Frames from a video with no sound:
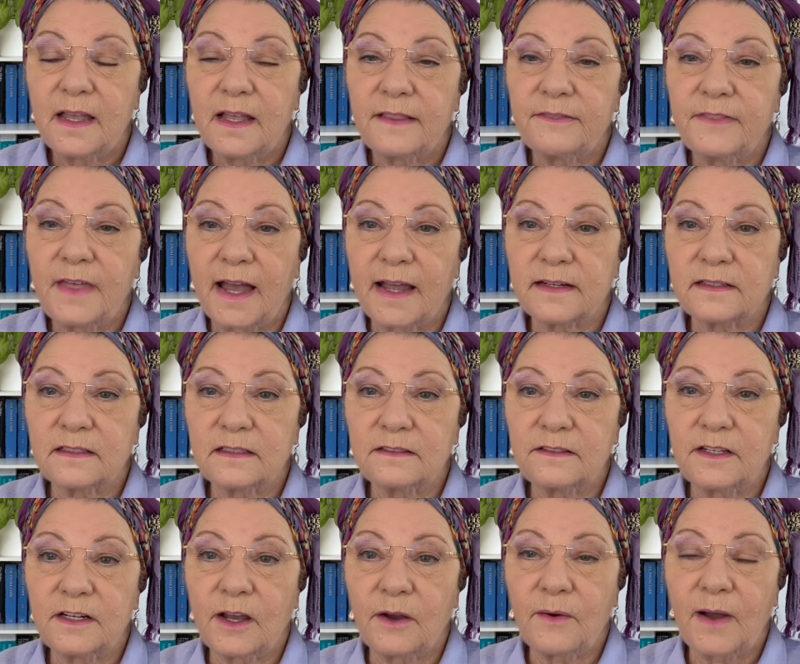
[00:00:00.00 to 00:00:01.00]
That,
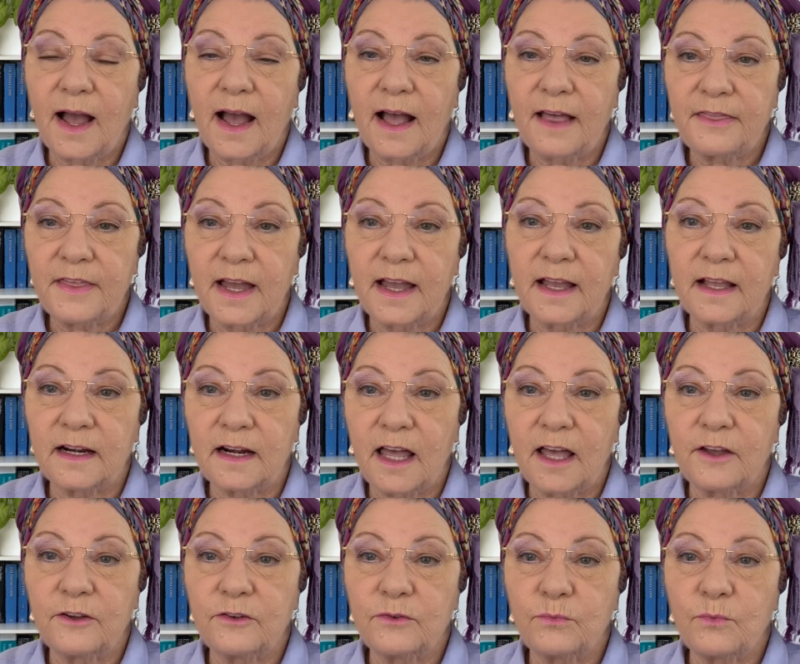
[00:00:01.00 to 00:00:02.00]
are they a
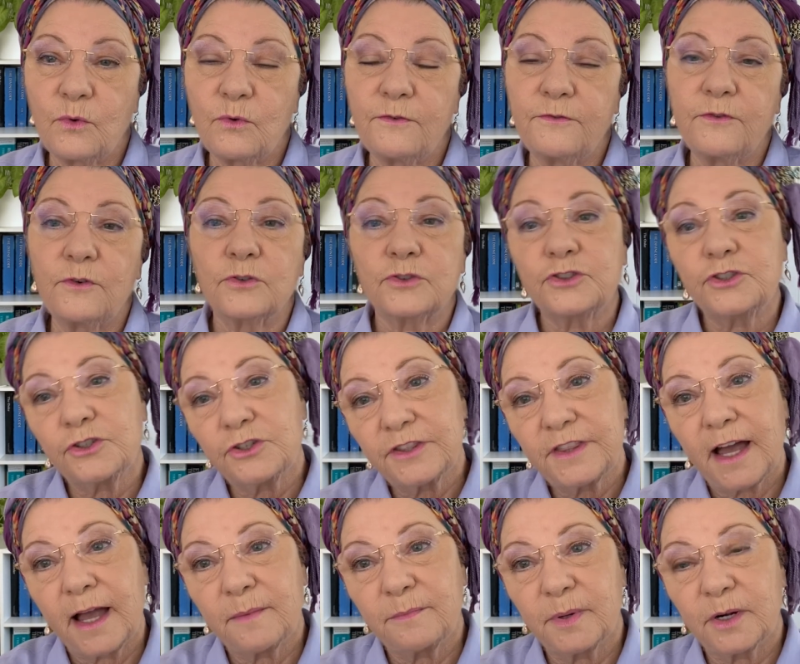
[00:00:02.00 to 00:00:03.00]
lone wolf or do
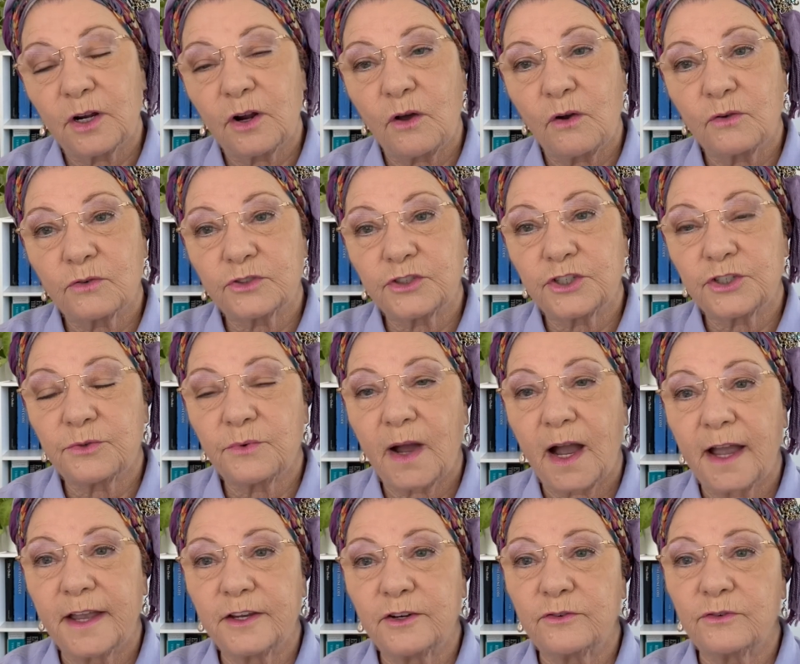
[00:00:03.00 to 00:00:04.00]
they belong to
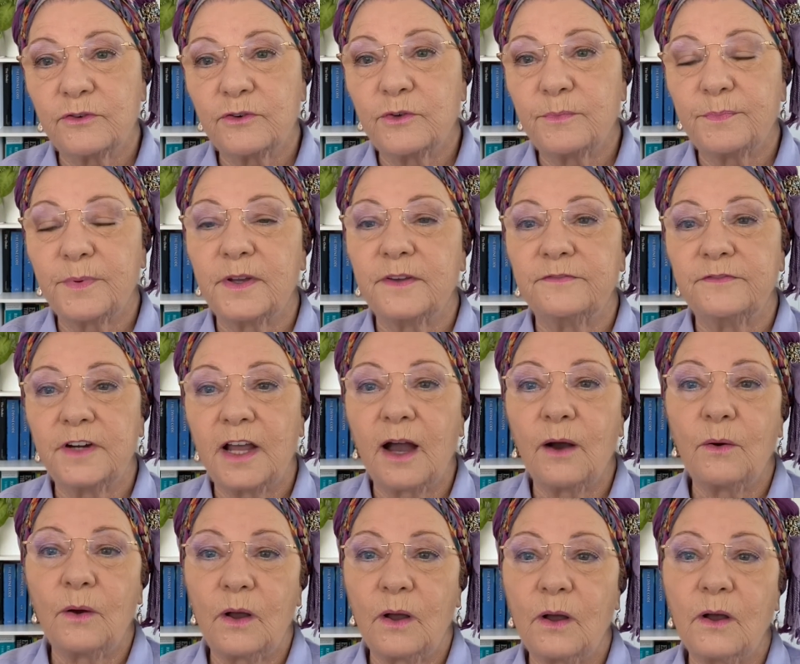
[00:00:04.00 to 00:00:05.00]
a group of
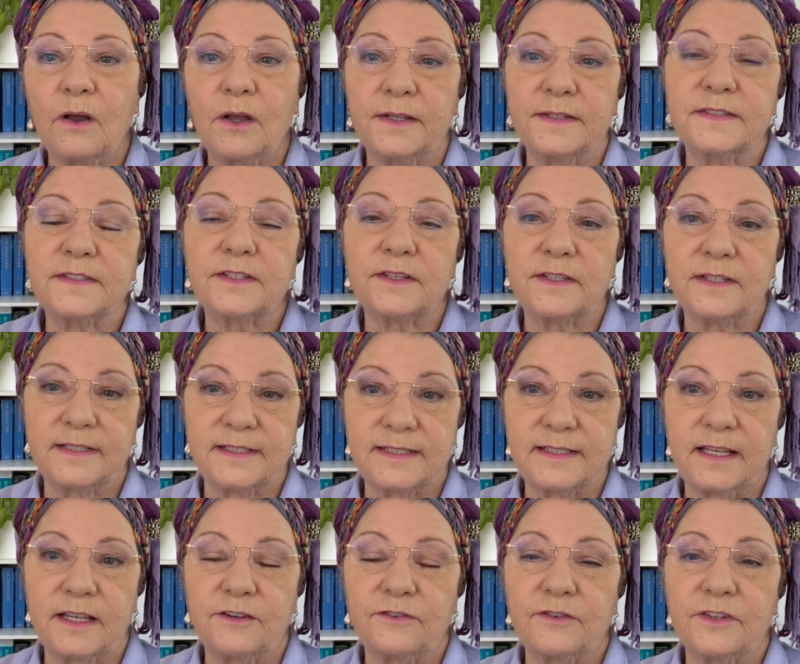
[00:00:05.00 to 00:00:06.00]
Noahides,
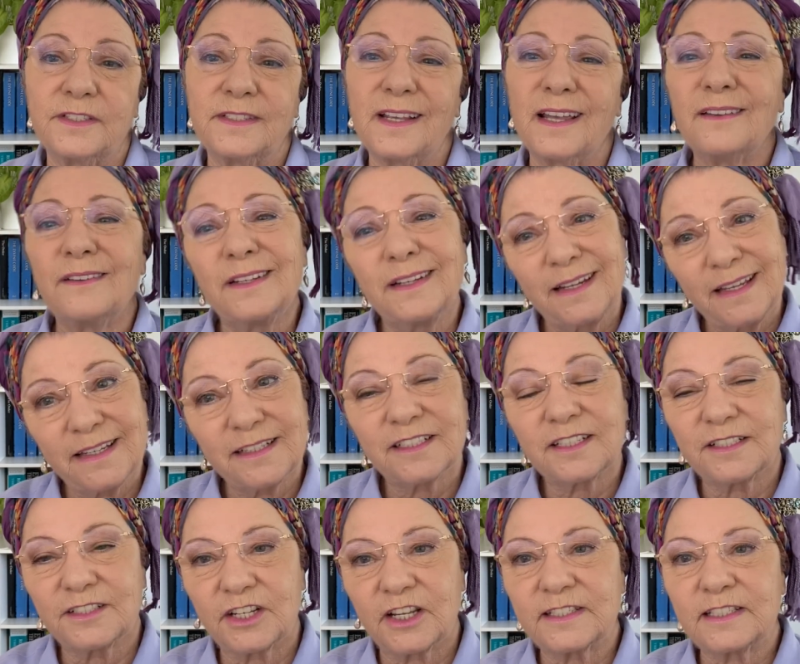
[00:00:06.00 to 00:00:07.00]
etc. So you need
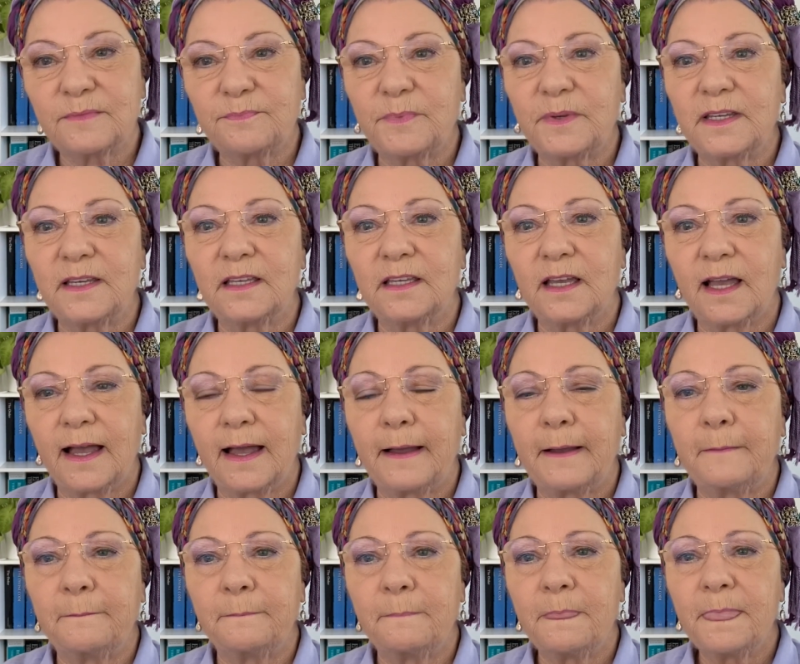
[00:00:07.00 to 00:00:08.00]
to just be,
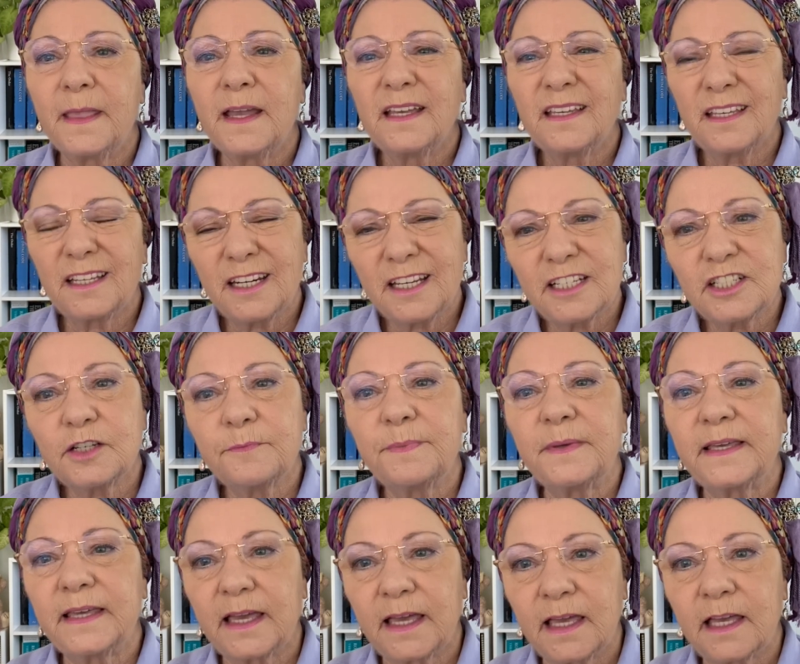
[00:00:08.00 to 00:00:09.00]

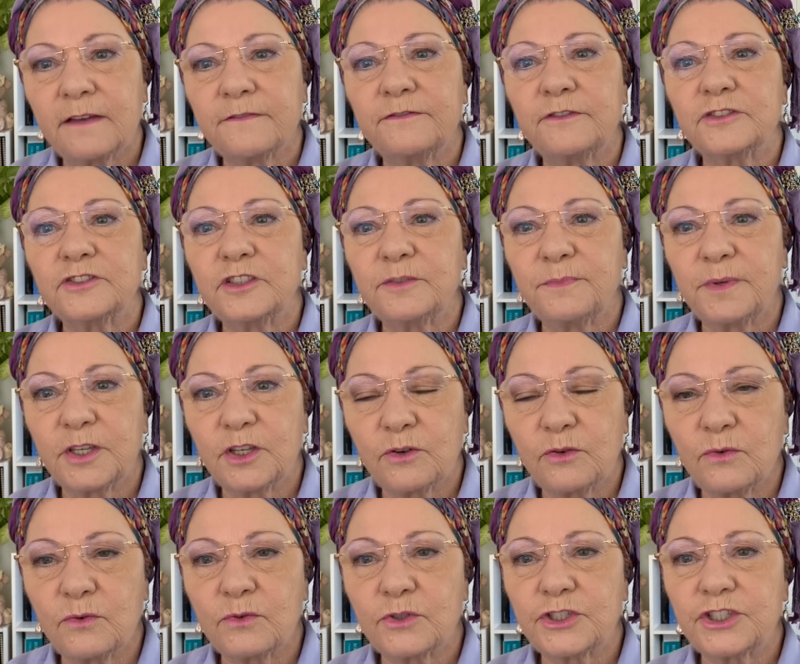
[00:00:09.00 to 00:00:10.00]
careful, to be
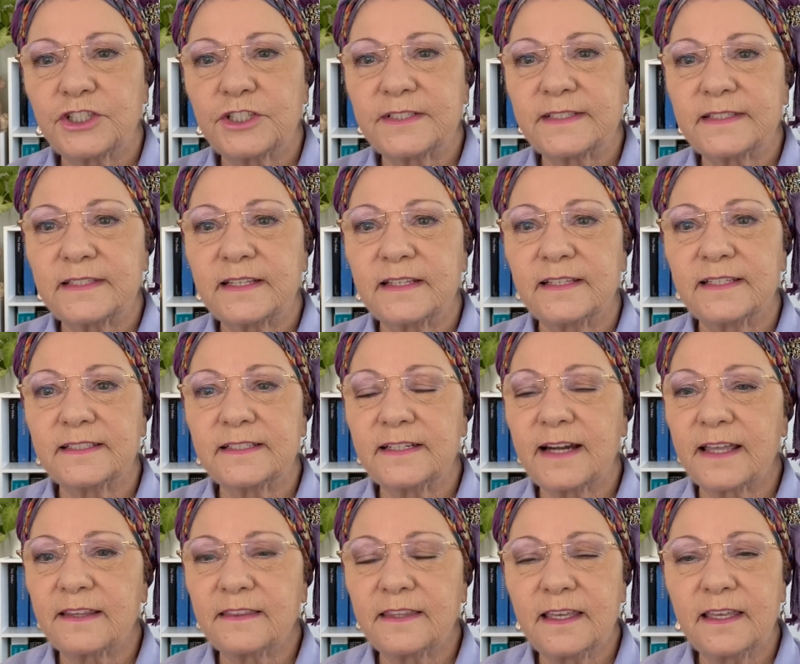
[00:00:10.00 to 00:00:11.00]
cautious. There's
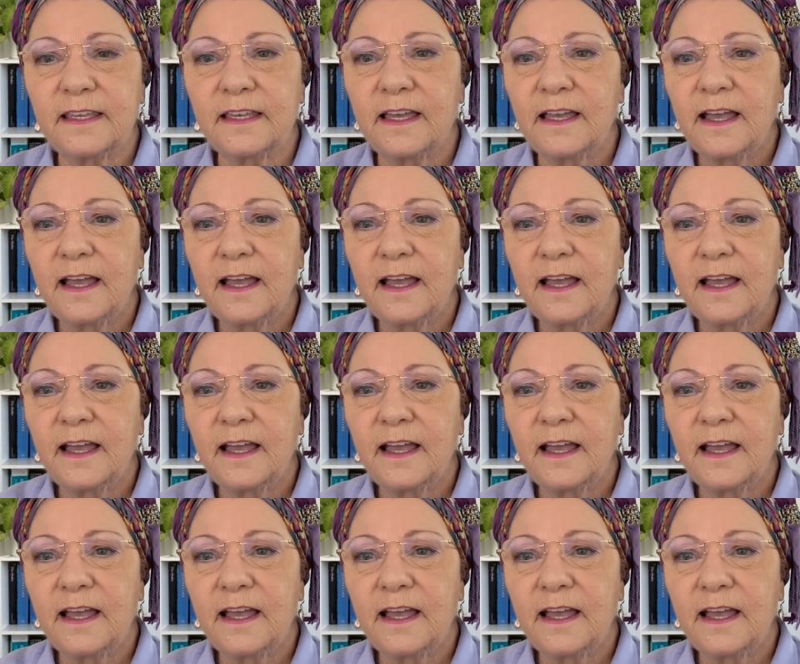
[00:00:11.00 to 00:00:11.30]
nothing